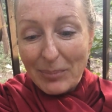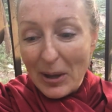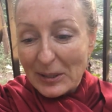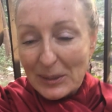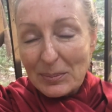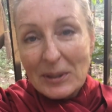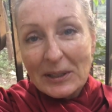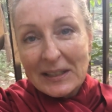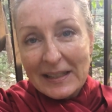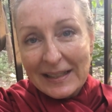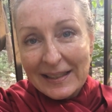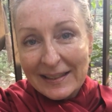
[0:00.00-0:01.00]

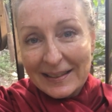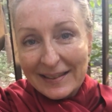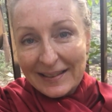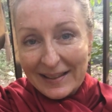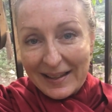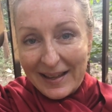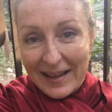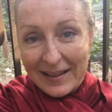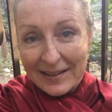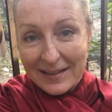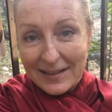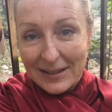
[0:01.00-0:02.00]
possibility
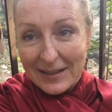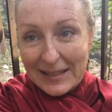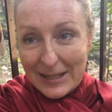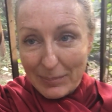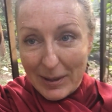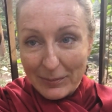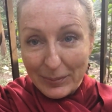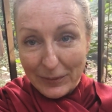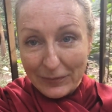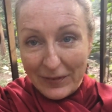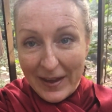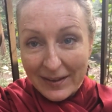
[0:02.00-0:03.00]
and deep and
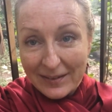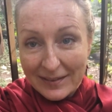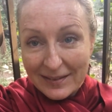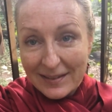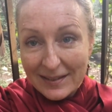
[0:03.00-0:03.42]
profound